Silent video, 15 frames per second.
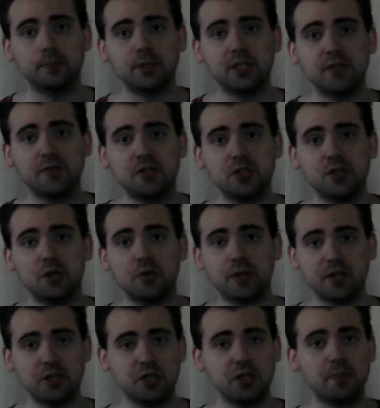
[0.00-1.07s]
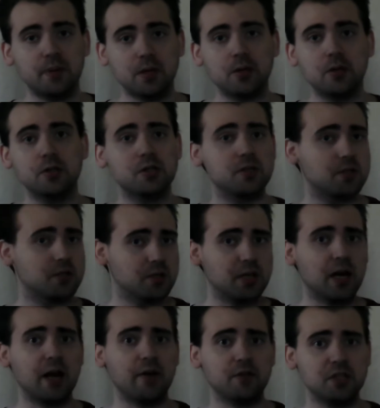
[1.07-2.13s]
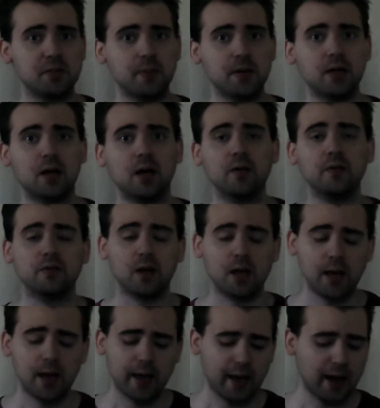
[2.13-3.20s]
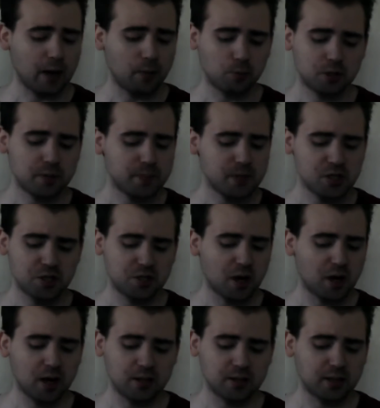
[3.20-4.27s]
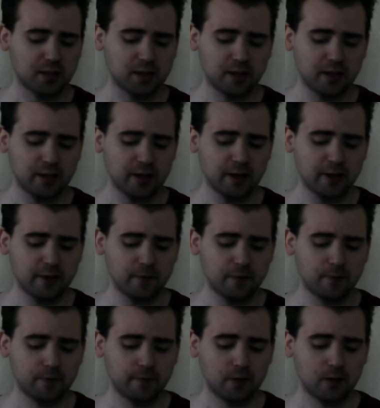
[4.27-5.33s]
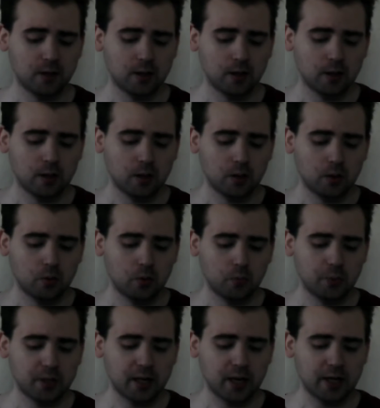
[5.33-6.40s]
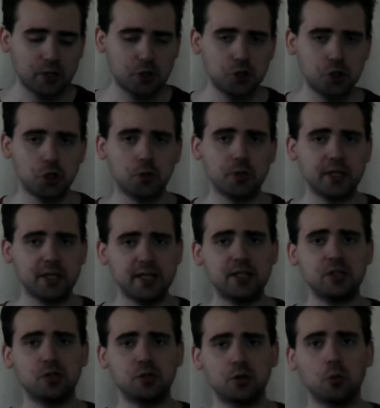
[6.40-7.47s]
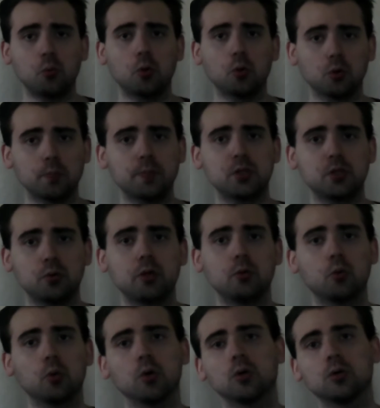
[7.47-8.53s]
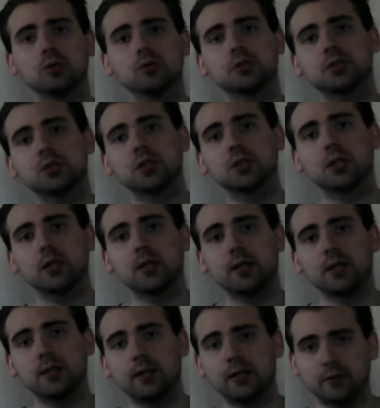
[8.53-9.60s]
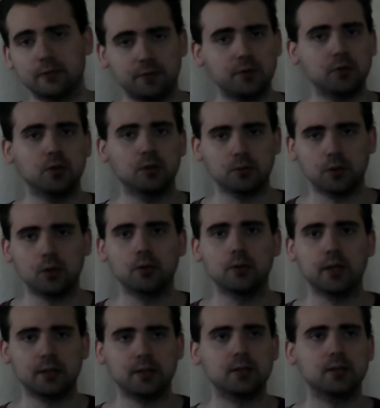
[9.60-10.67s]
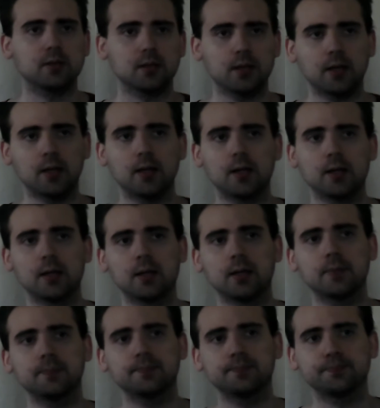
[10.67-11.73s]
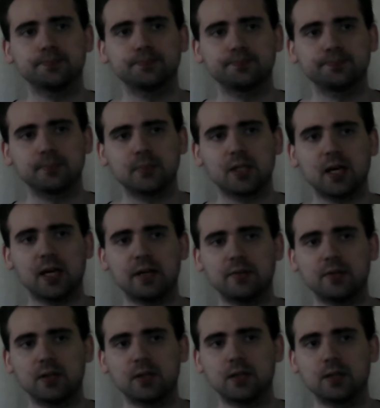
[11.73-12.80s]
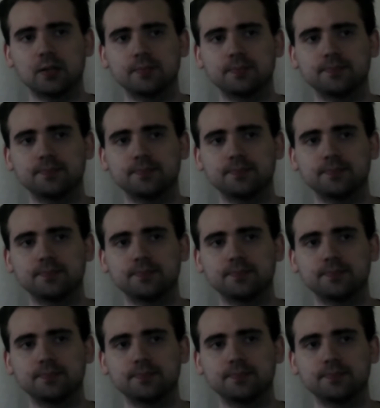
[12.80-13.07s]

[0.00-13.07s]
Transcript: TV show that she appeared in. She's gonna have a spin-off, and I wouldn't be shocked if we kind of journey into the world between worlds. If you don't know, that's kind of a